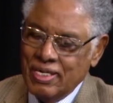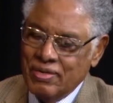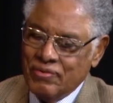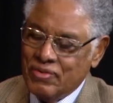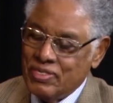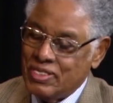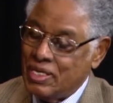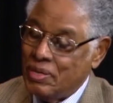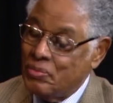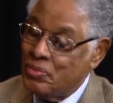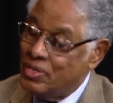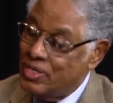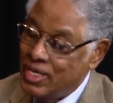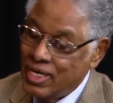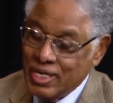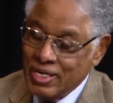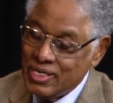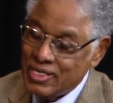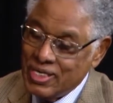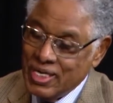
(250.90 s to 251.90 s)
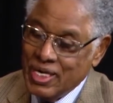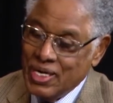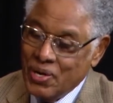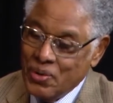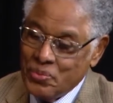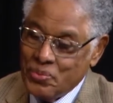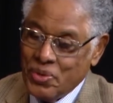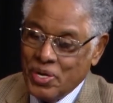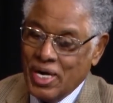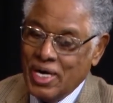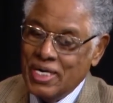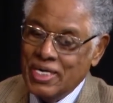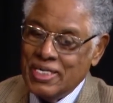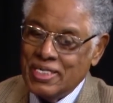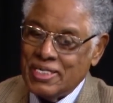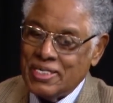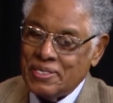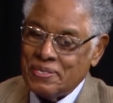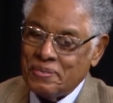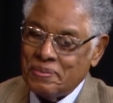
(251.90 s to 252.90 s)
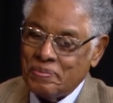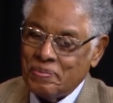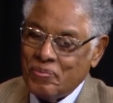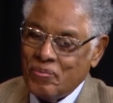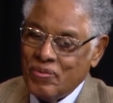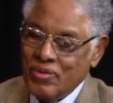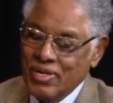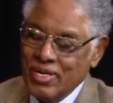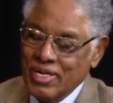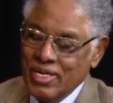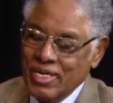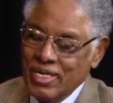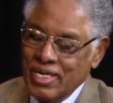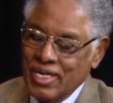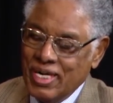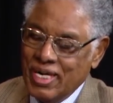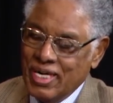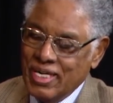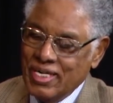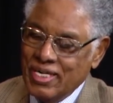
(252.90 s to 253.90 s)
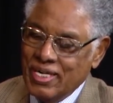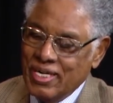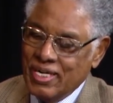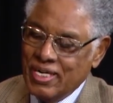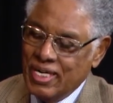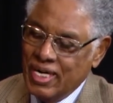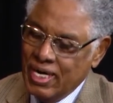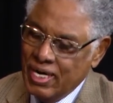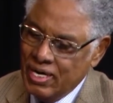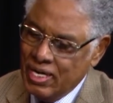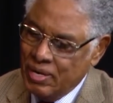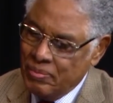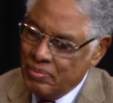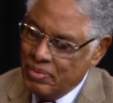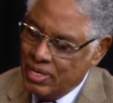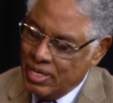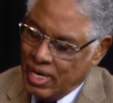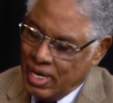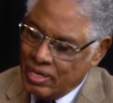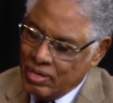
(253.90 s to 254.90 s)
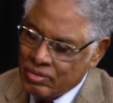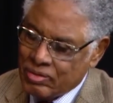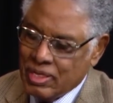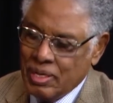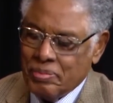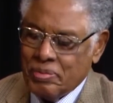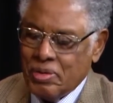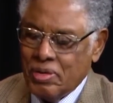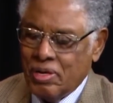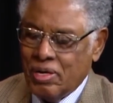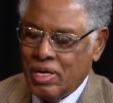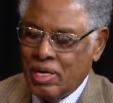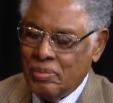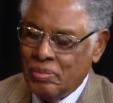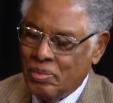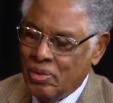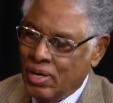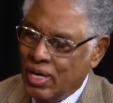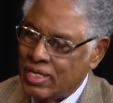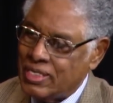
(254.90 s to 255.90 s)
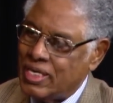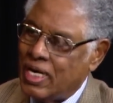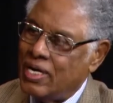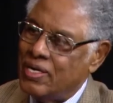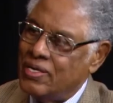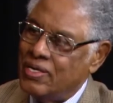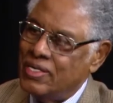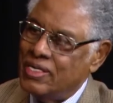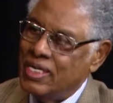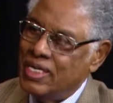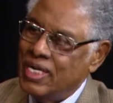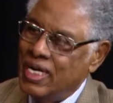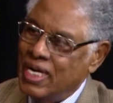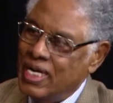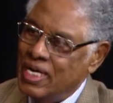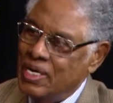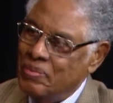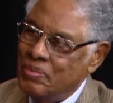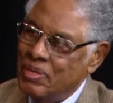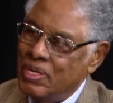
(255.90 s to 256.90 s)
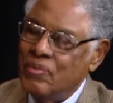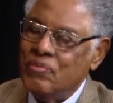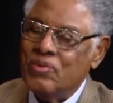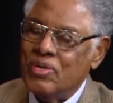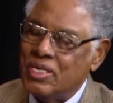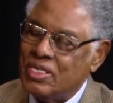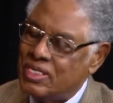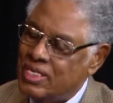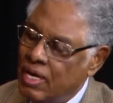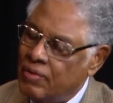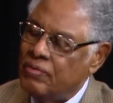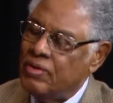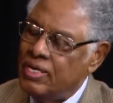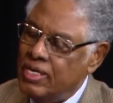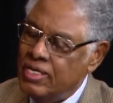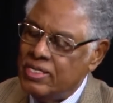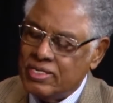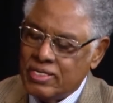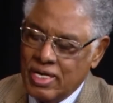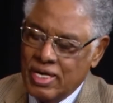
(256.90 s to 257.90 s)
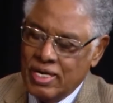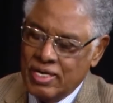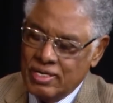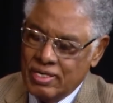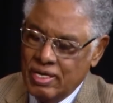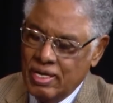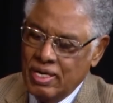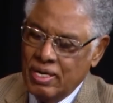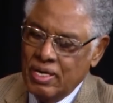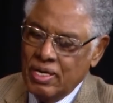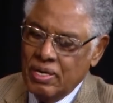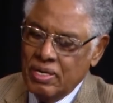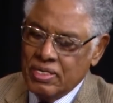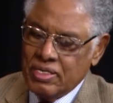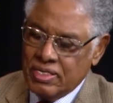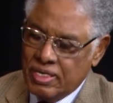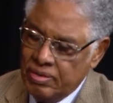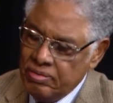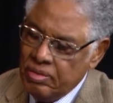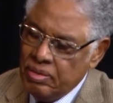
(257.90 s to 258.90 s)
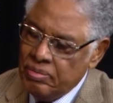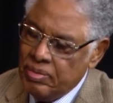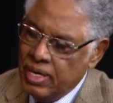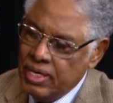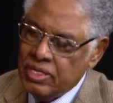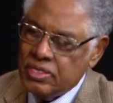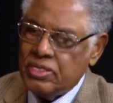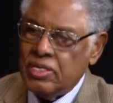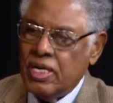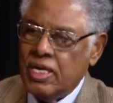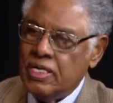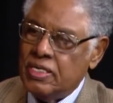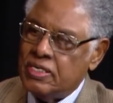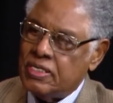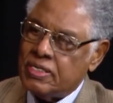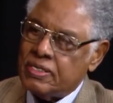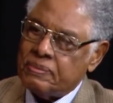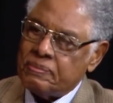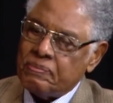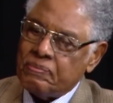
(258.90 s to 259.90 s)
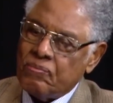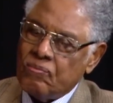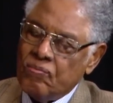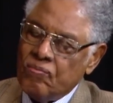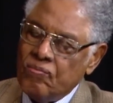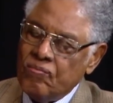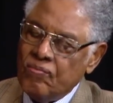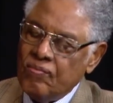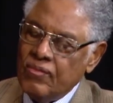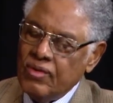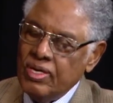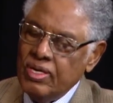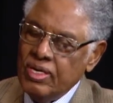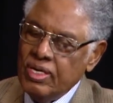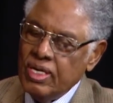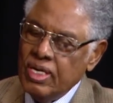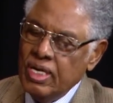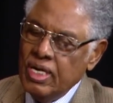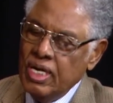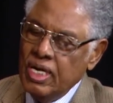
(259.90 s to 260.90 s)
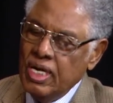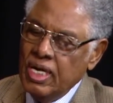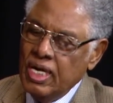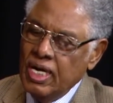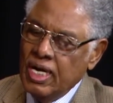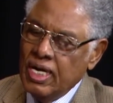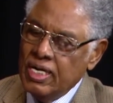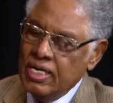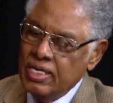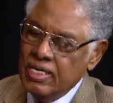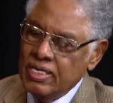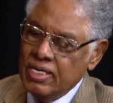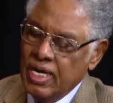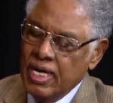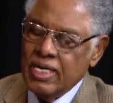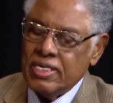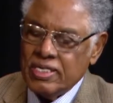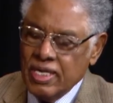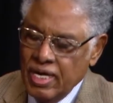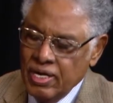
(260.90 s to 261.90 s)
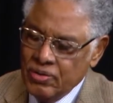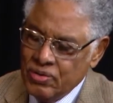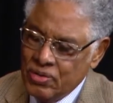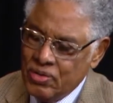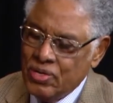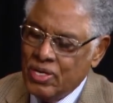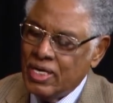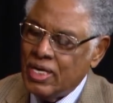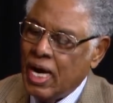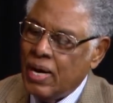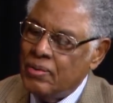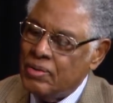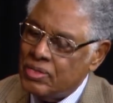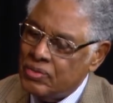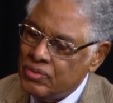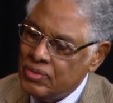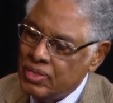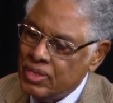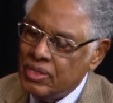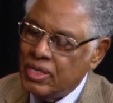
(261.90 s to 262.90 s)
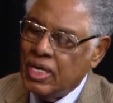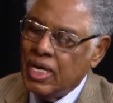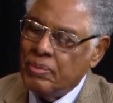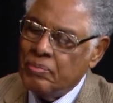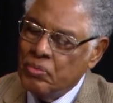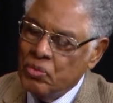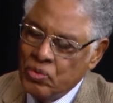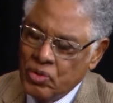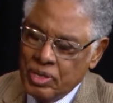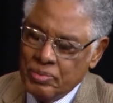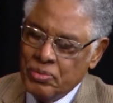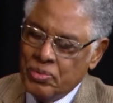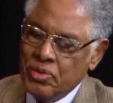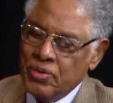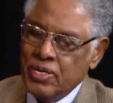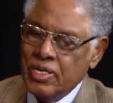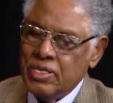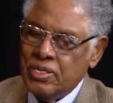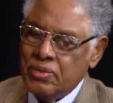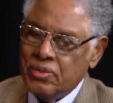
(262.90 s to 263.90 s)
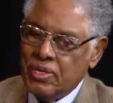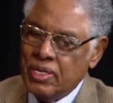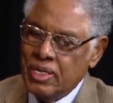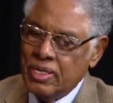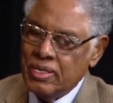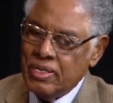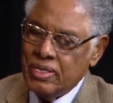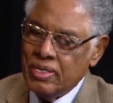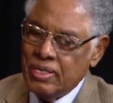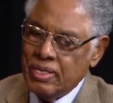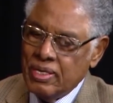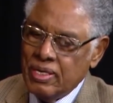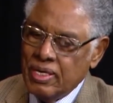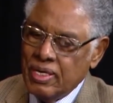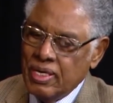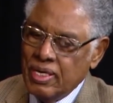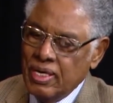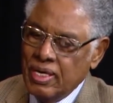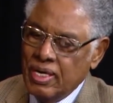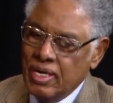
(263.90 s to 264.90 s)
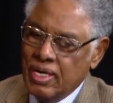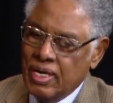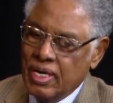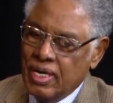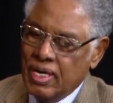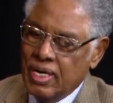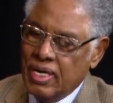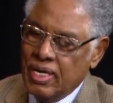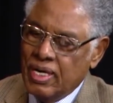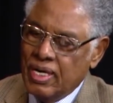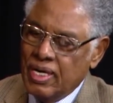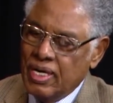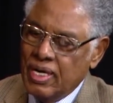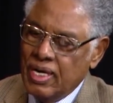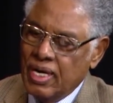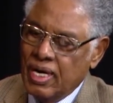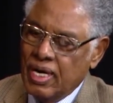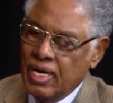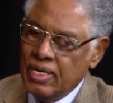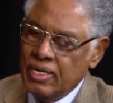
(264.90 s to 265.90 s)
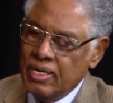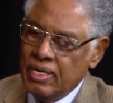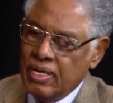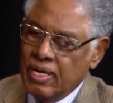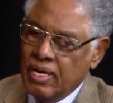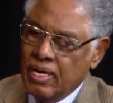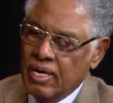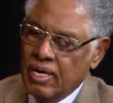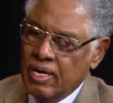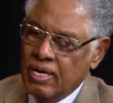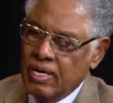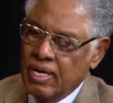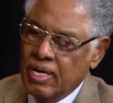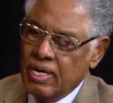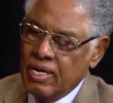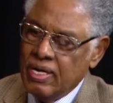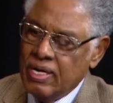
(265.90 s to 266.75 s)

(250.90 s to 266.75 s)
for some ridiculously low price. And I looked up Karl Marx. I'd heard the name, and the stuff that he said seemed to make sense. And then later on, I would get more and more into it. The